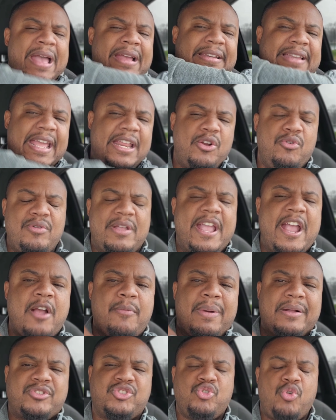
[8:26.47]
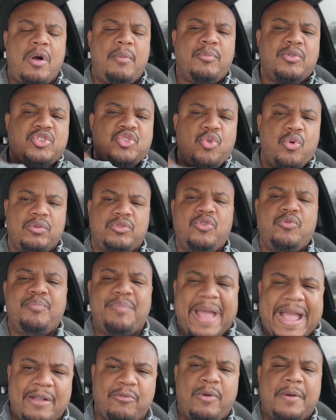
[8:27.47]
They don't care about you almost going through
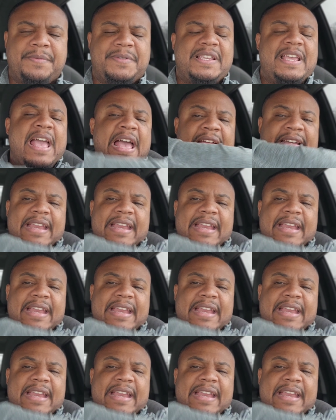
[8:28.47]
bankruptcy.